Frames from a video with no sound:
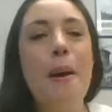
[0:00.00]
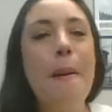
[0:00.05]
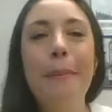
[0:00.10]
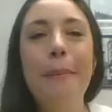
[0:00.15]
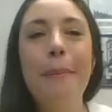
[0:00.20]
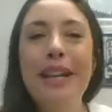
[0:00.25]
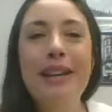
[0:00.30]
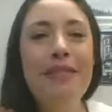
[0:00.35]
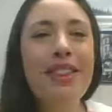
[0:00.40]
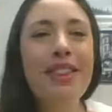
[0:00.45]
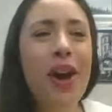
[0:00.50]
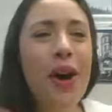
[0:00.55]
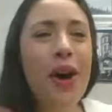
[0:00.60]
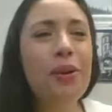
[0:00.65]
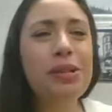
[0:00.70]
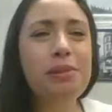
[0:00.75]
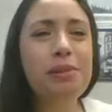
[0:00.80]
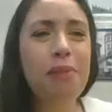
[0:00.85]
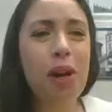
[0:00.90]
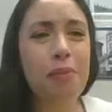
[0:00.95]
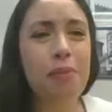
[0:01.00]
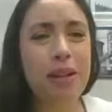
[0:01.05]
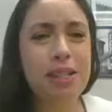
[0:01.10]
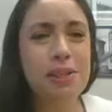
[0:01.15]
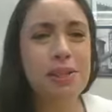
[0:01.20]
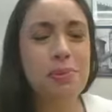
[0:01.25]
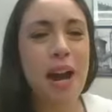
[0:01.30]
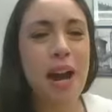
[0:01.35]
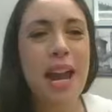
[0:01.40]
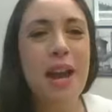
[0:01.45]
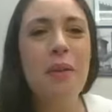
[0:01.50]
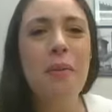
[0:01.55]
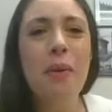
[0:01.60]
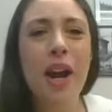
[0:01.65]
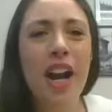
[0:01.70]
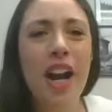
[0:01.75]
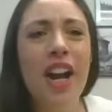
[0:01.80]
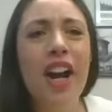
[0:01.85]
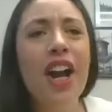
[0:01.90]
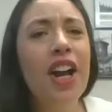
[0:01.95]
But even those moments, right,
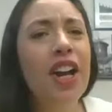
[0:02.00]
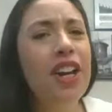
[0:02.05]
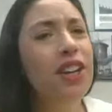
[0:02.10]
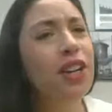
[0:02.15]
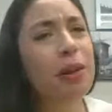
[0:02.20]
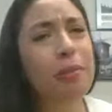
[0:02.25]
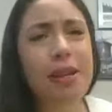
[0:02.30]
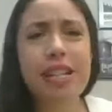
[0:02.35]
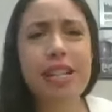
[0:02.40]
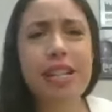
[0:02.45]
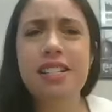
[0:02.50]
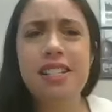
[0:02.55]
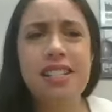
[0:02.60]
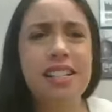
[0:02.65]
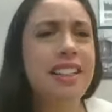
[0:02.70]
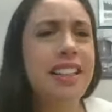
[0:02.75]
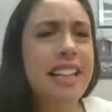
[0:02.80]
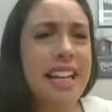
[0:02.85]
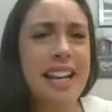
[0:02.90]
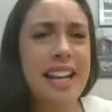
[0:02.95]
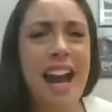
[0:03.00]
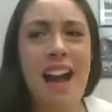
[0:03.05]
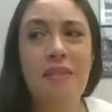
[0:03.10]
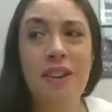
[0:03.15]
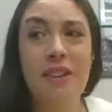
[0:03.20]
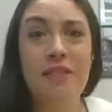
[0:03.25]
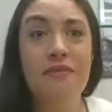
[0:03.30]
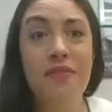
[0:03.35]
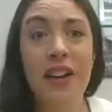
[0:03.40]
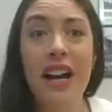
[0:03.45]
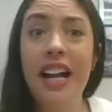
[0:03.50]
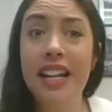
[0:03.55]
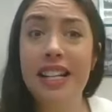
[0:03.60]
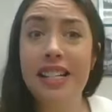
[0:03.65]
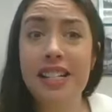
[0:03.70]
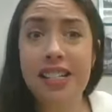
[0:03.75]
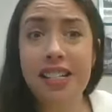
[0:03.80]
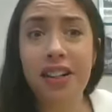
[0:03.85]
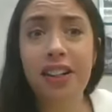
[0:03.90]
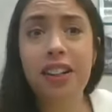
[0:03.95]
where you're being silly and having fun, is
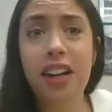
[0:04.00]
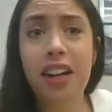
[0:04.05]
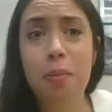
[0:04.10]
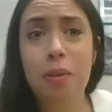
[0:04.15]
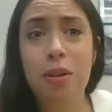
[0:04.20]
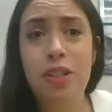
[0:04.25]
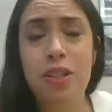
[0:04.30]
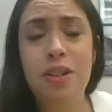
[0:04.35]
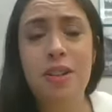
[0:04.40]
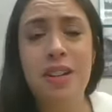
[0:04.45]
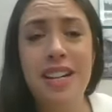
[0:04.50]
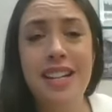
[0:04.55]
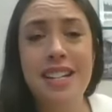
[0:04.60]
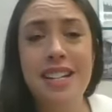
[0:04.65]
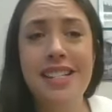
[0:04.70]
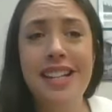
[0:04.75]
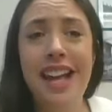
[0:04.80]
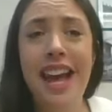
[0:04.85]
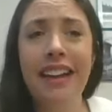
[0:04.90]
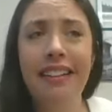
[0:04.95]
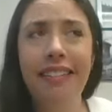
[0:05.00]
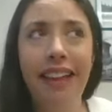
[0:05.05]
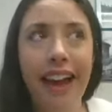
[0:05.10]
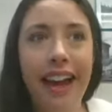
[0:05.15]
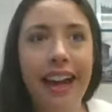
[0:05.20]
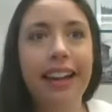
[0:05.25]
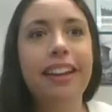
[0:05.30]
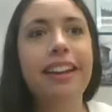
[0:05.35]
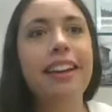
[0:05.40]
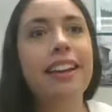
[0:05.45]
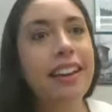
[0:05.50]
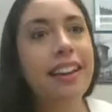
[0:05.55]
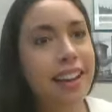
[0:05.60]
still an opportunity to say, like,